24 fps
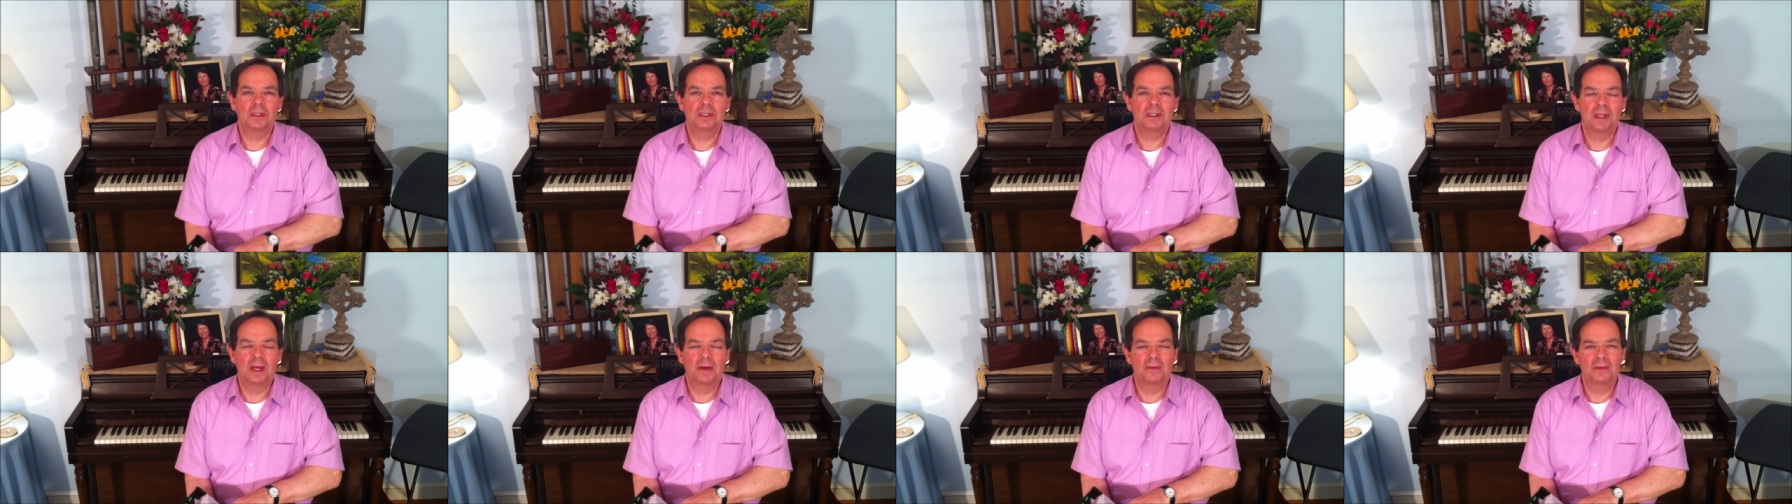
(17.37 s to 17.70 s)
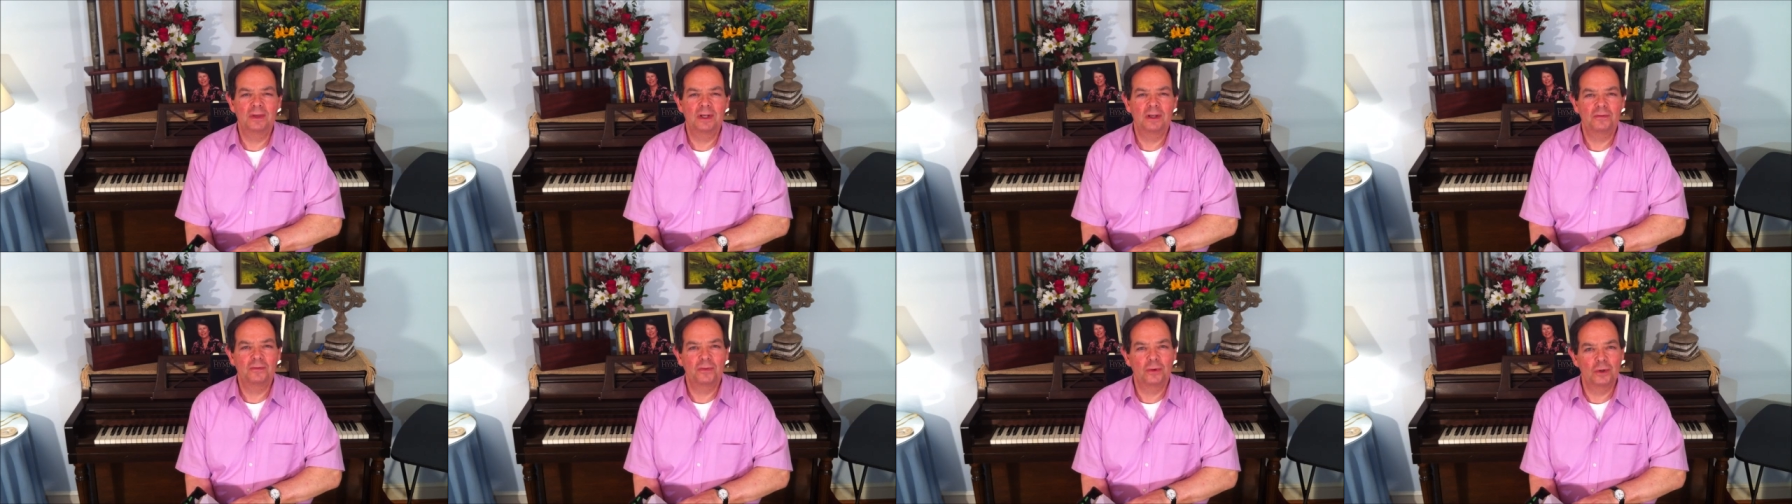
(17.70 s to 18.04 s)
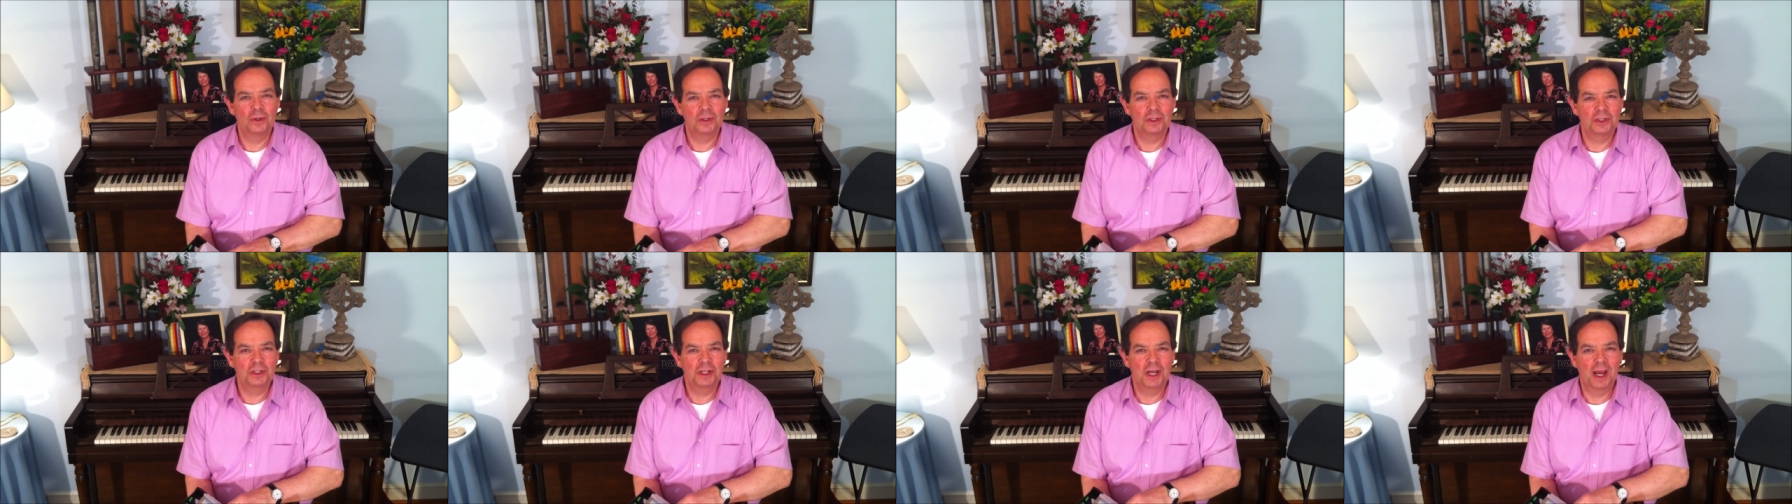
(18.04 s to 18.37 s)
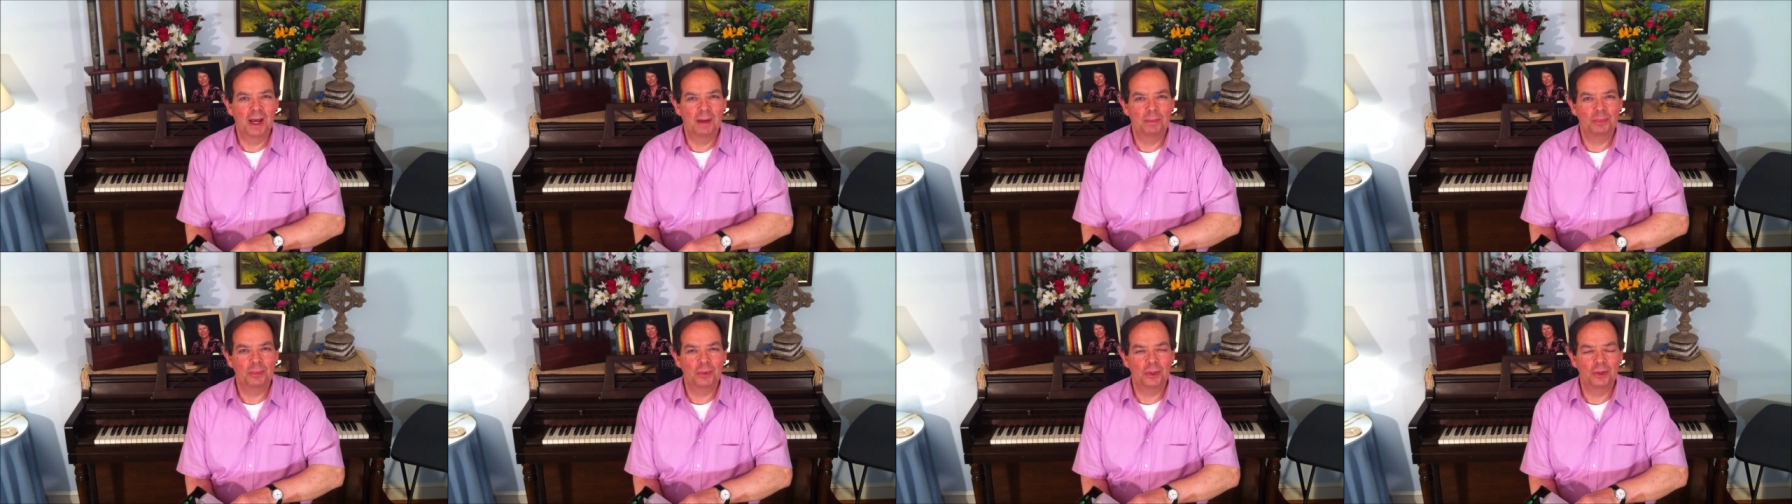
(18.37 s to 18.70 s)
71st
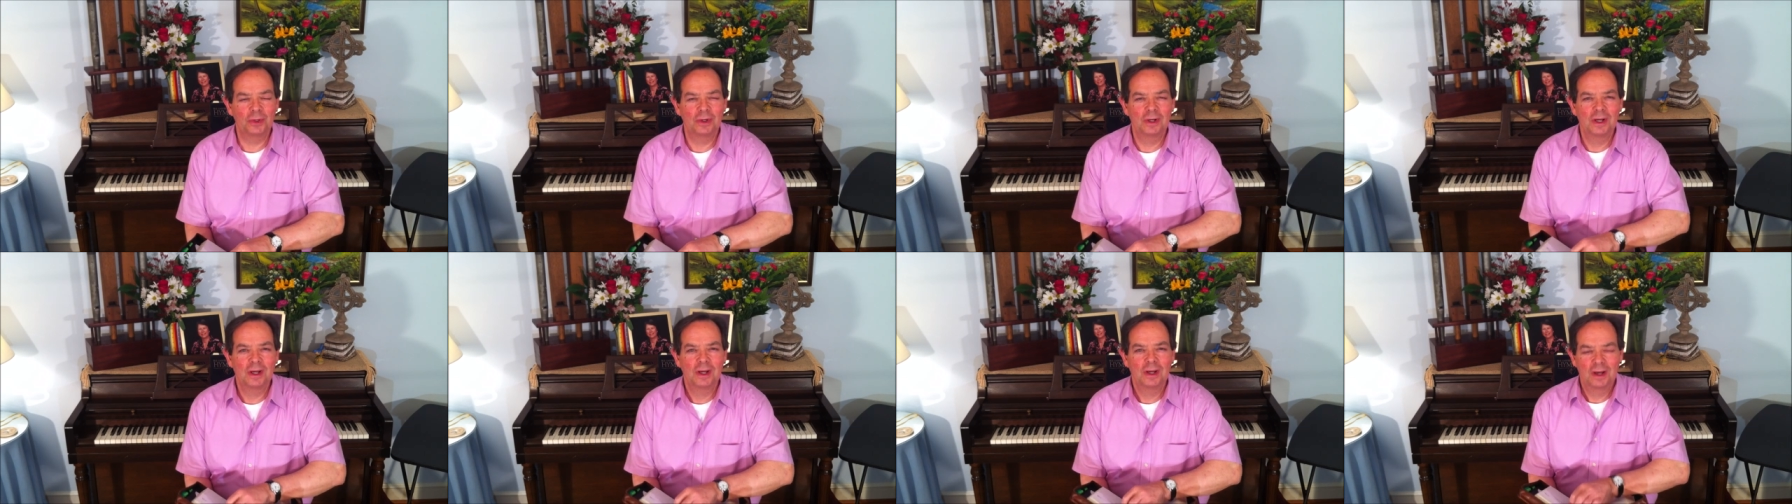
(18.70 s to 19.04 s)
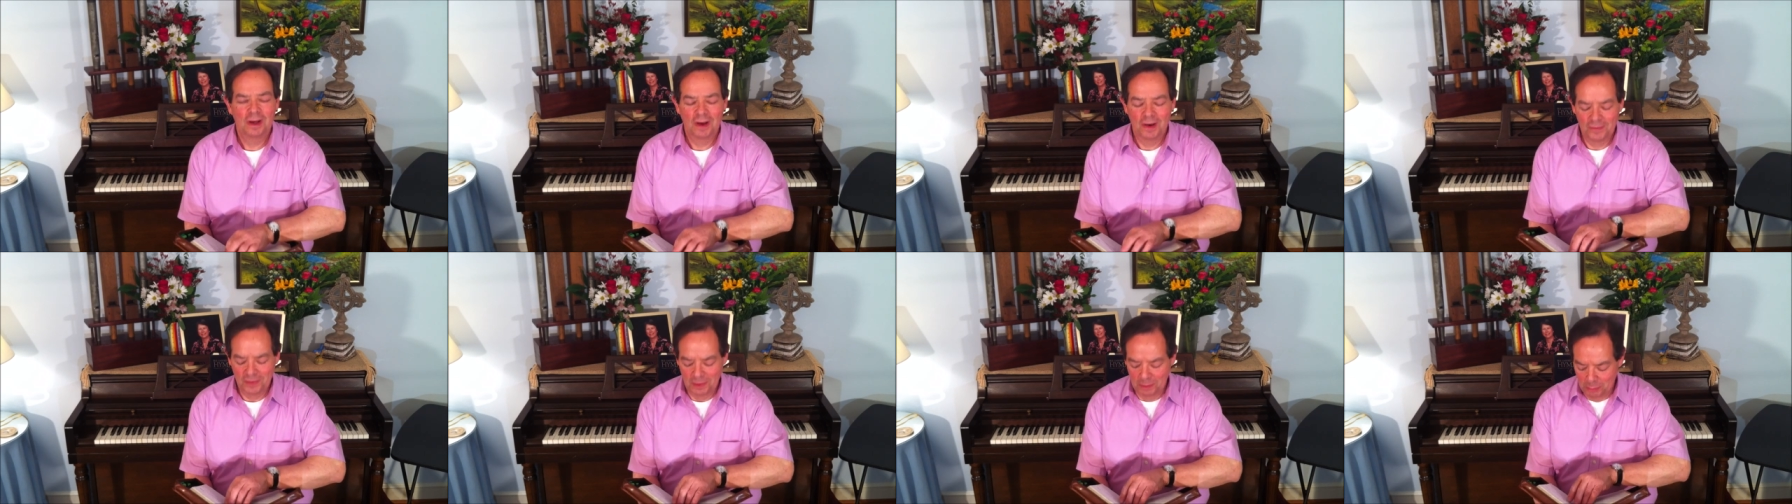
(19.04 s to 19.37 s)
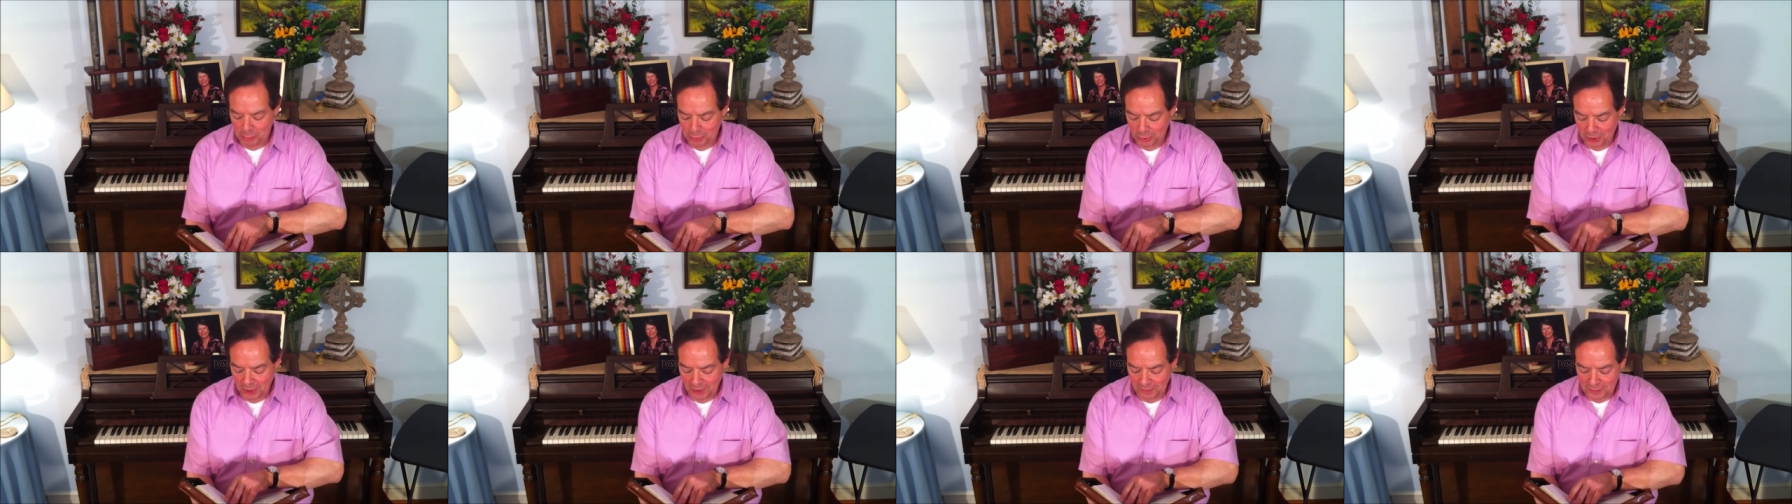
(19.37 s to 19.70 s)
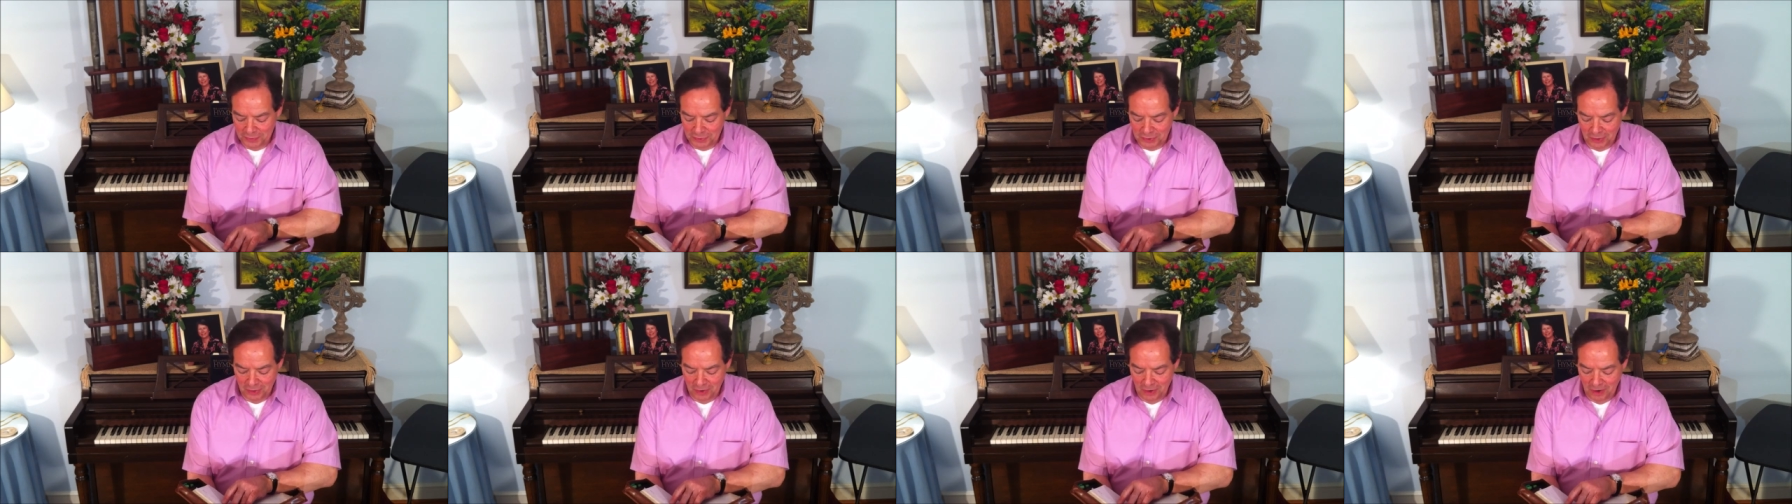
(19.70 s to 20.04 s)
chapter of the book
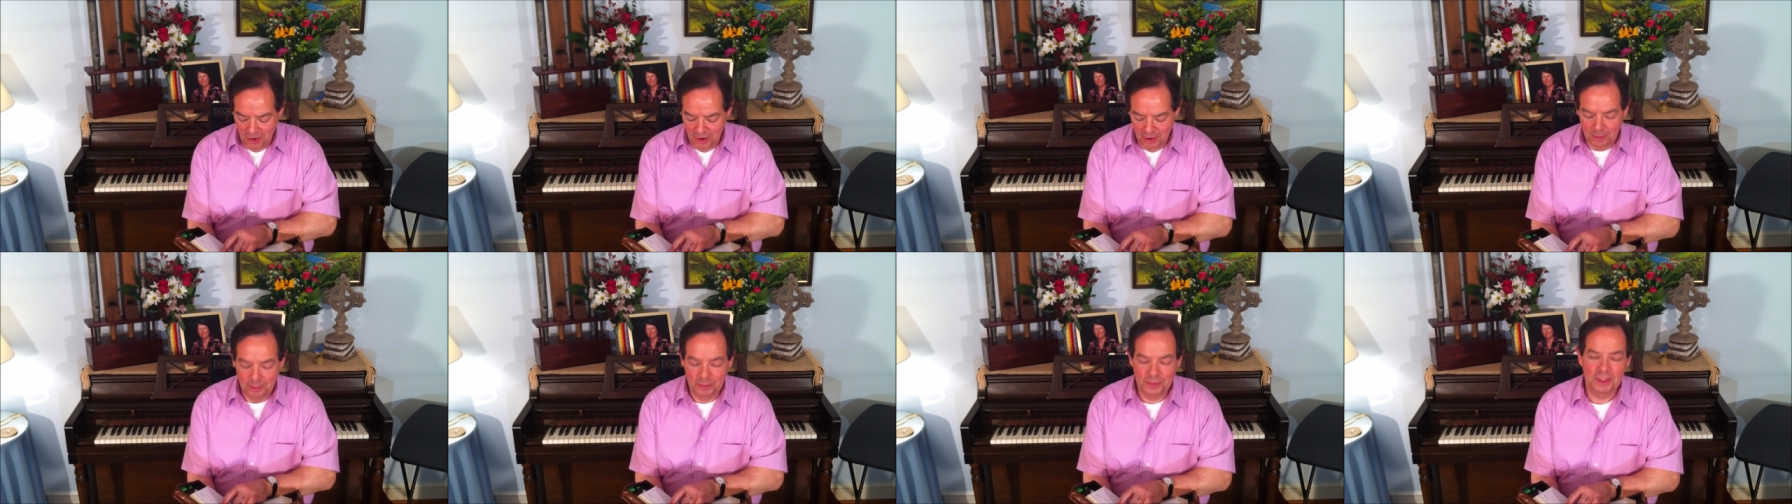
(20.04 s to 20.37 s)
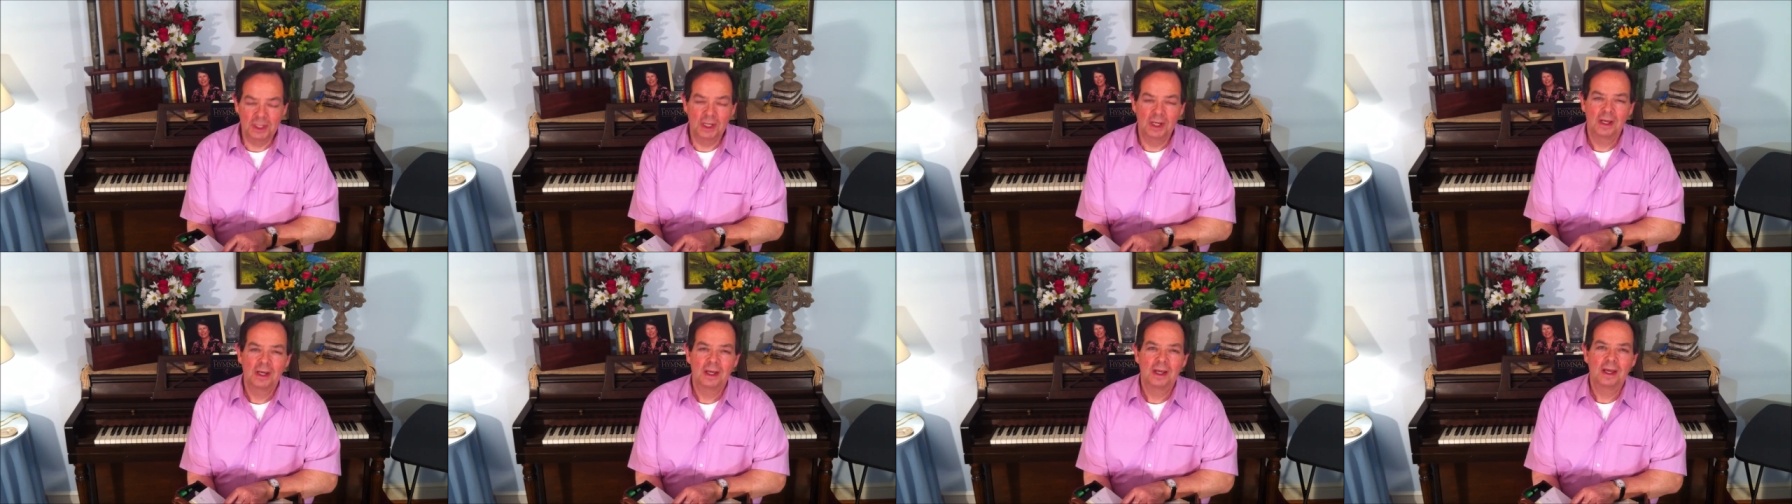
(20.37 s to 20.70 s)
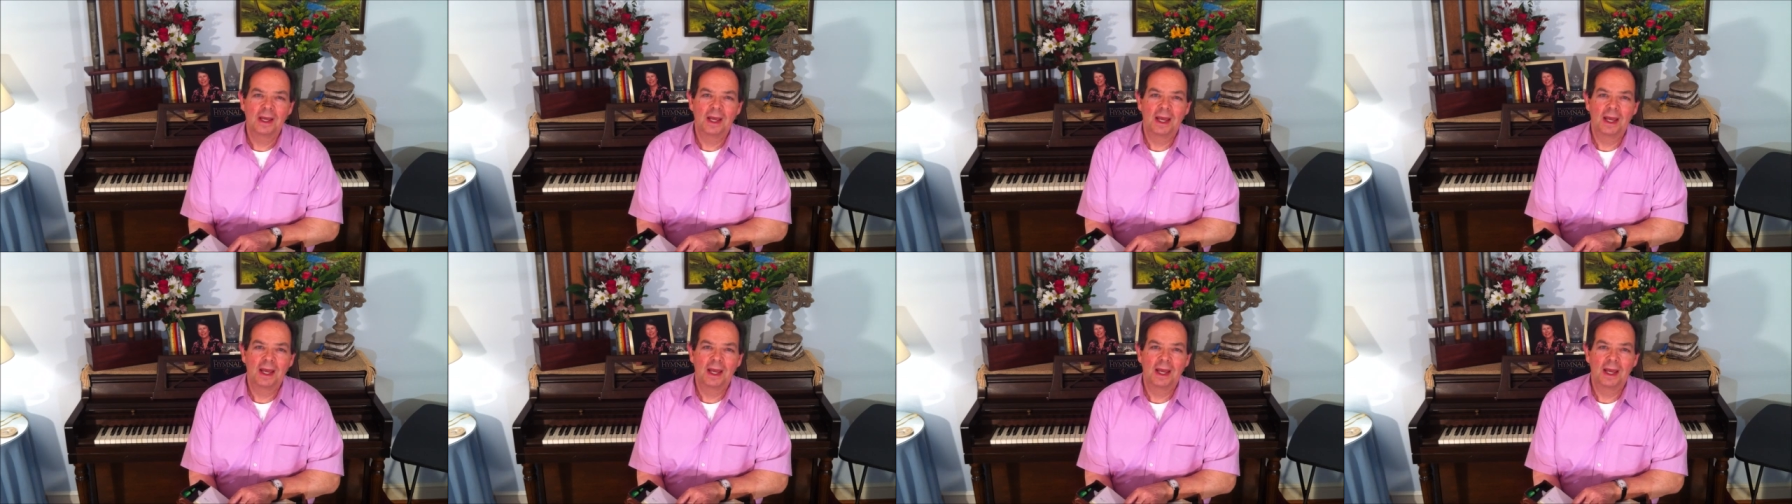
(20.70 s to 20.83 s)
of Psalms.